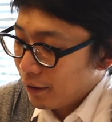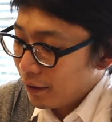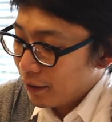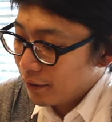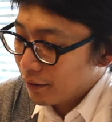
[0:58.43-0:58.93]

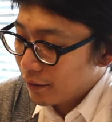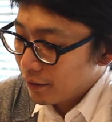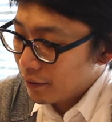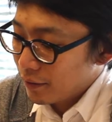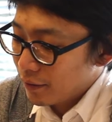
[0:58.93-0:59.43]
And
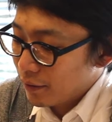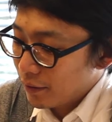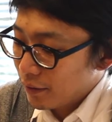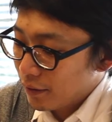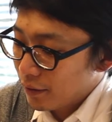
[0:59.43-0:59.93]

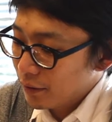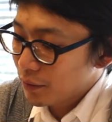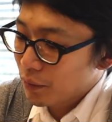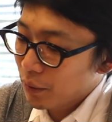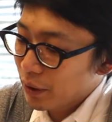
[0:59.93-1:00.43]

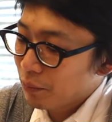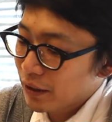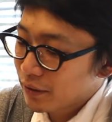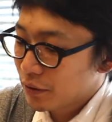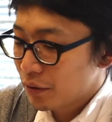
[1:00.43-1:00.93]
so where my
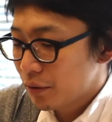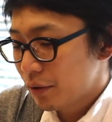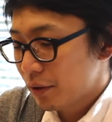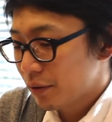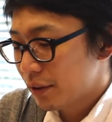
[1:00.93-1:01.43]

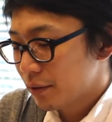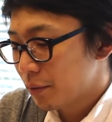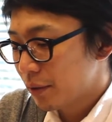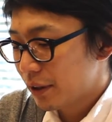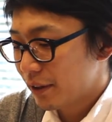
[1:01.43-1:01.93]
studio is
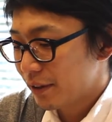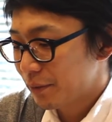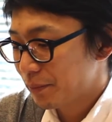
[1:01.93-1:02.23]
on the